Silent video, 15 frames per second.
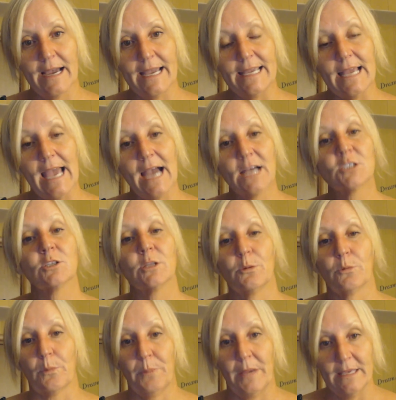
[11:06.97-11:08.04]
I actually
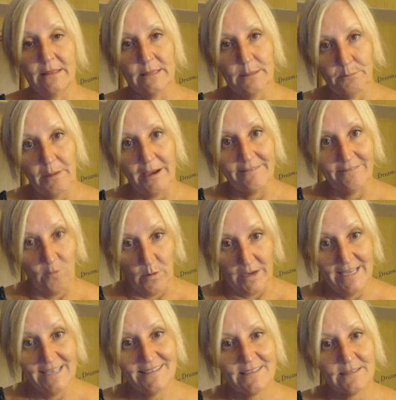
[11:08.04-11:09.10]
repeat them by
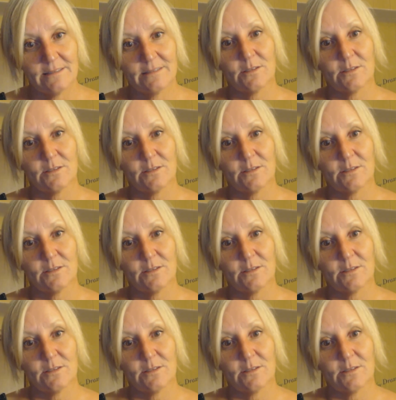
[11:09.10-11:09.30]
voice.